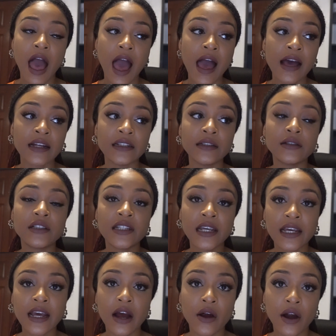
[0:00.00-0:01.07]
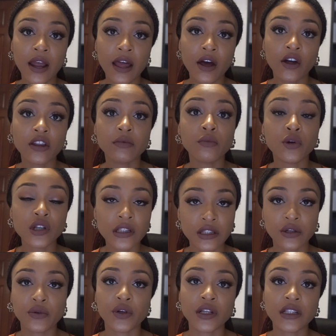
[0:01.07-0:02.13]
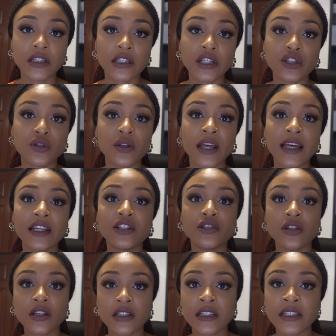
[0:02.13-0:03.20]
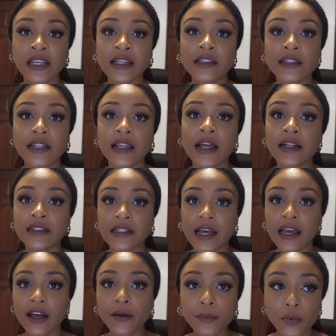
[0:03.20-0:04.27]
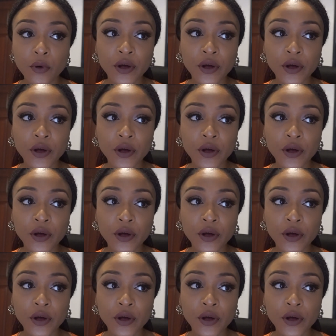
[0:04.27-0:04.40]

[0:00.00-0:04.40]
and take our health more seriously so that it doesn't get to that dire